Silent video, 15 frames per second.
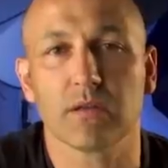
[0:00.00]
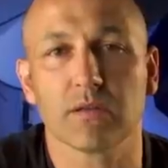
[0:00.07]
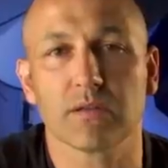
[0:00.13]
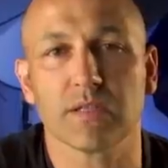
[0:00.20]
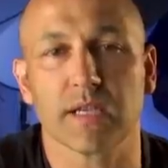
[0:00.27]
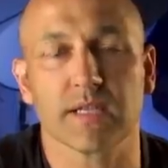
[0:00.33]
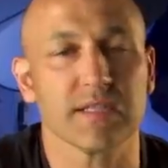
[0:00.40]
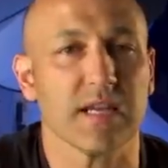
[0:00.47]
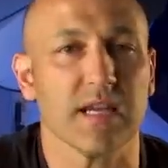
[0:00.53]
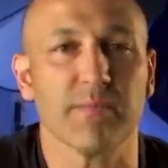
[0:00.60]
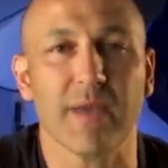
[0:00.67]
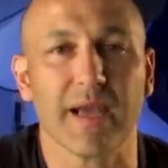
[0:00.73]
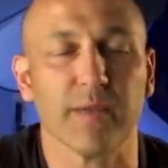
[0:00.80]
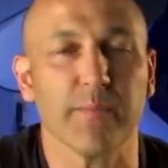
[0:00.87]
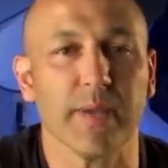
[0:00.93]

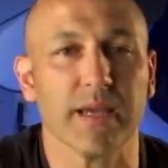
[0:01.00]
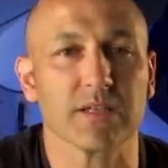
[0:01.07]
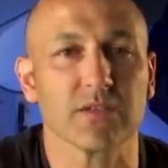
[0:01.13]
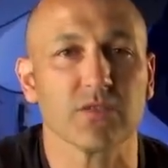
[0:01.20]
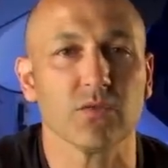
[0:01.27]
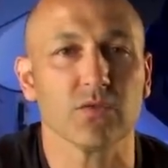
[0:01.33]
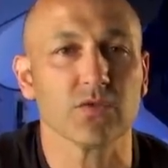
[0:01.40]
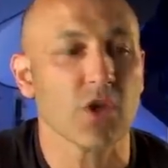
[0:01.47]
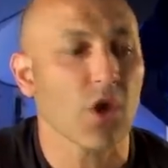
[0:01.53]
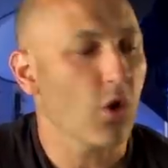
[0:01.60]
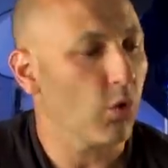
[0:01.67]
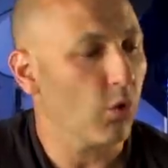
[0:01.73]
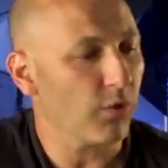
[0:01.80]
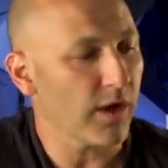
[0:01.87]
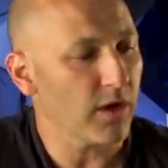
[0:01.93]
megapixels,
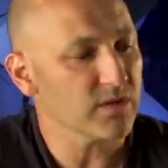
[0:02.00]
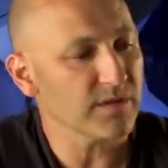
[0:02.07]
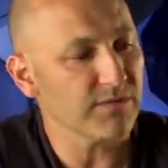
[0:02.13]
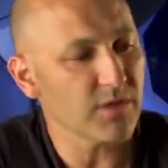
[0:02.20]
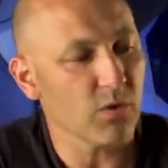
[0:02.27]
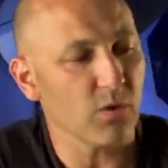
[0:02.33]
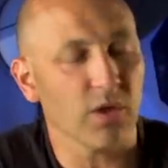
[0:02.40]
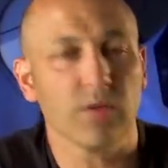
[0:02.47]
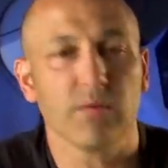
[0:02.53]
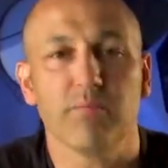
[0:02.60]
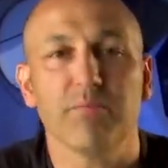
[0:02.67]
or those of you on